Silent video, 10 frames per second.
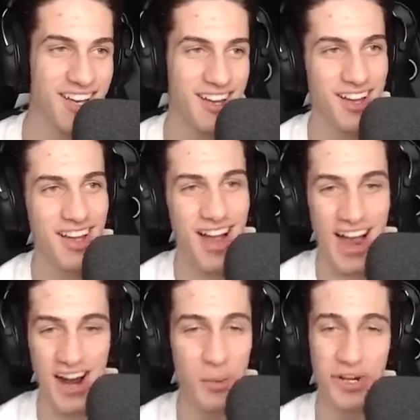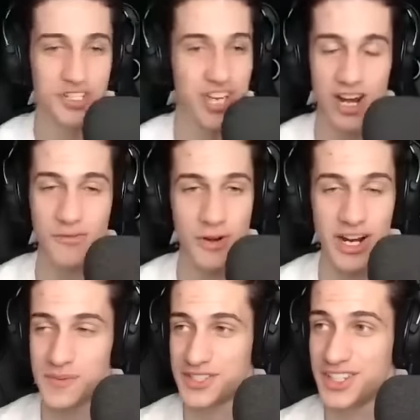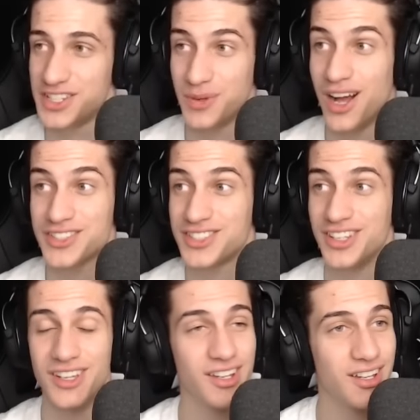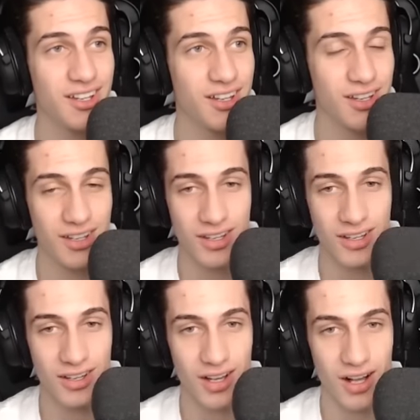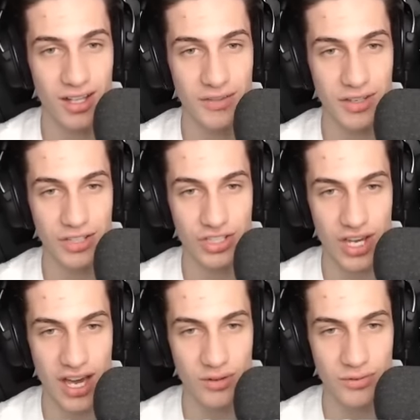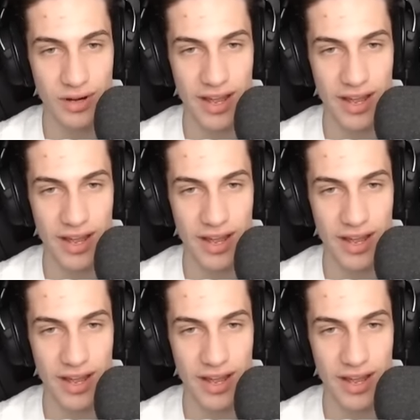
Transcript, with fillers: I don't know what a shadow for Xmas is, but I'll see. I'll give you a shadow for